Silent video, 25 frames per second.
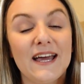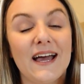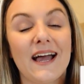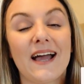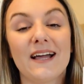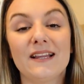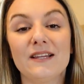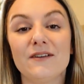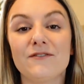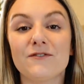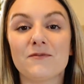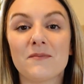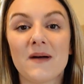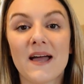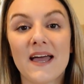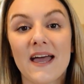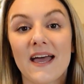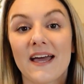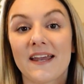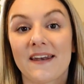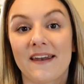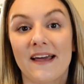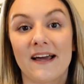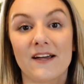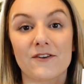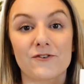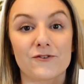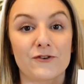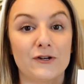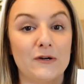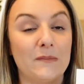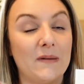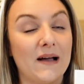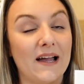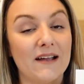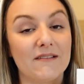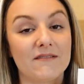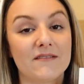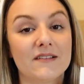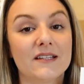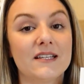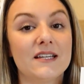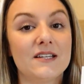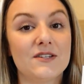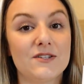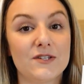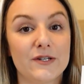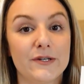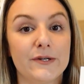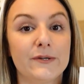I loved my hair natural, but I really
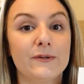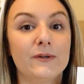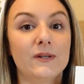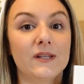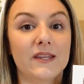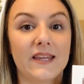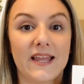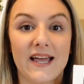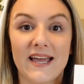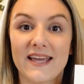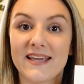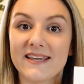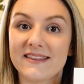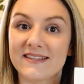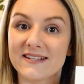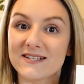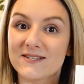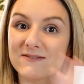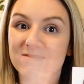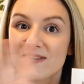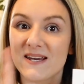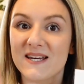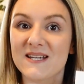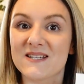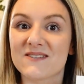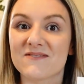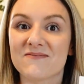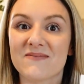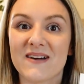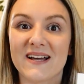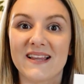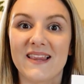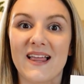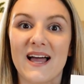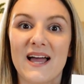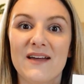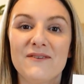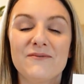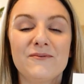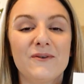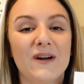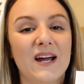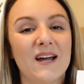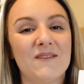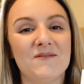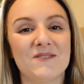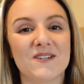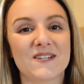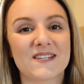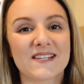do like this phase of my life where
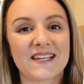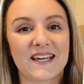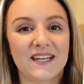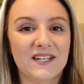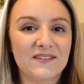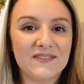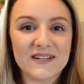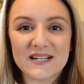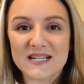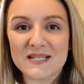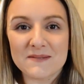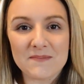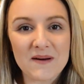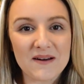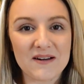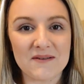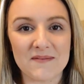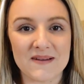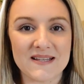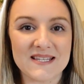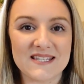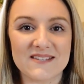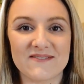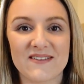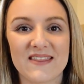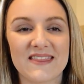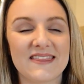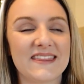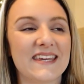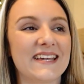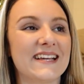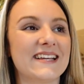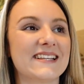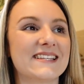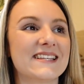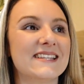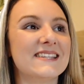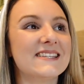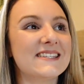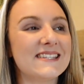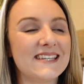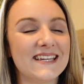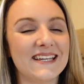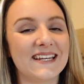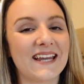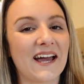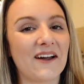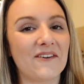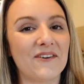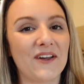I'm just kind of experimenting with things and
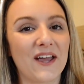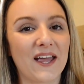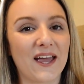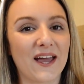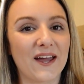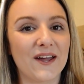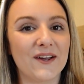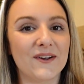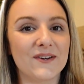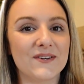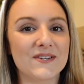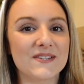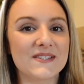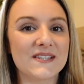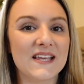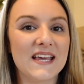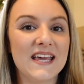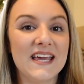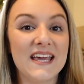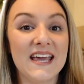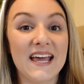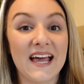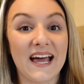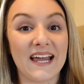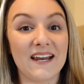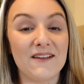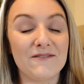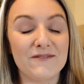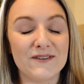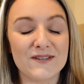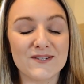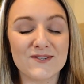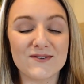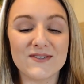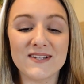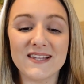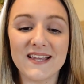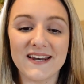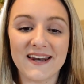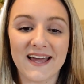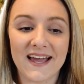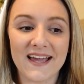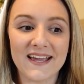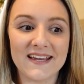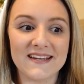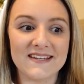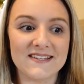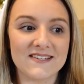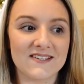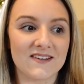seeing how it goes, and it feels really
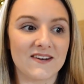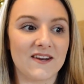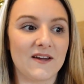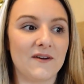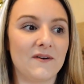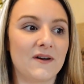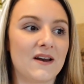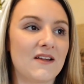nice, you know.